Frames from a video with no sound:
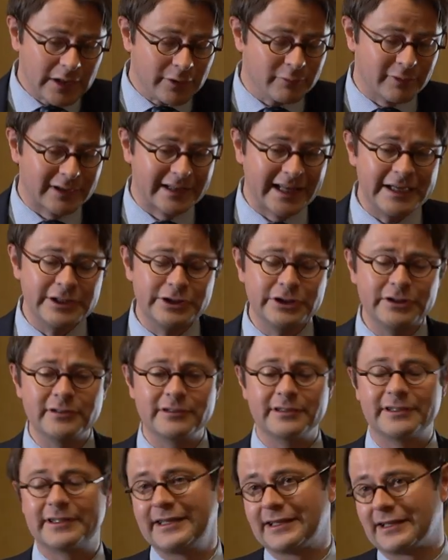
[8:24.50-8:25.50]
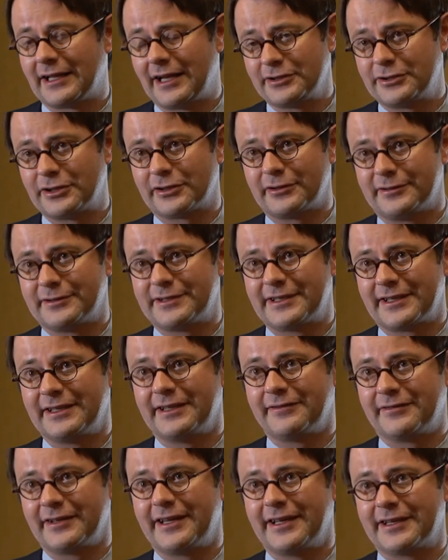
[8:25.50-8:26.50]
relational and theological
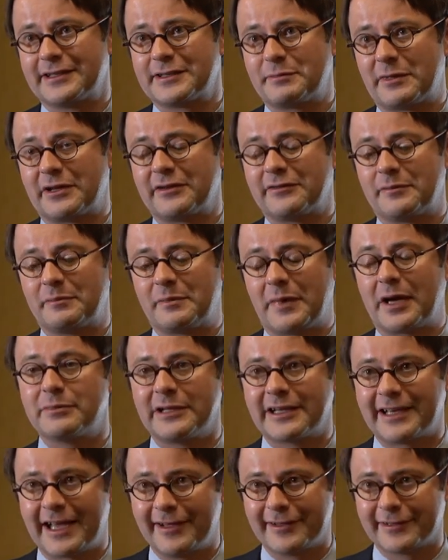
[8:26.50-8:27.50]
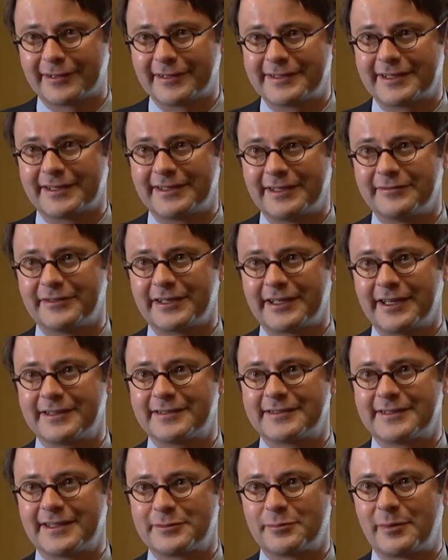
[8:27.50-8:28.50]
significance, but of public health
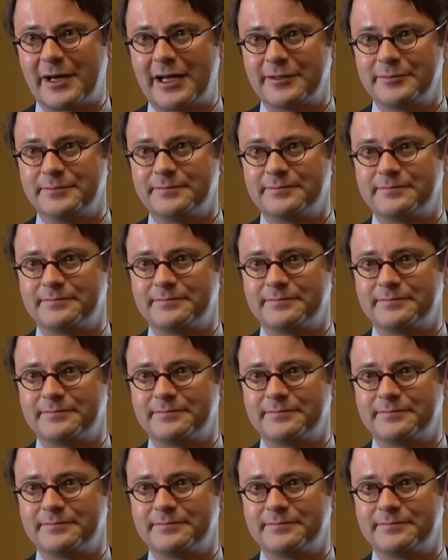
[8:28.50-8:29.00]
significance as well.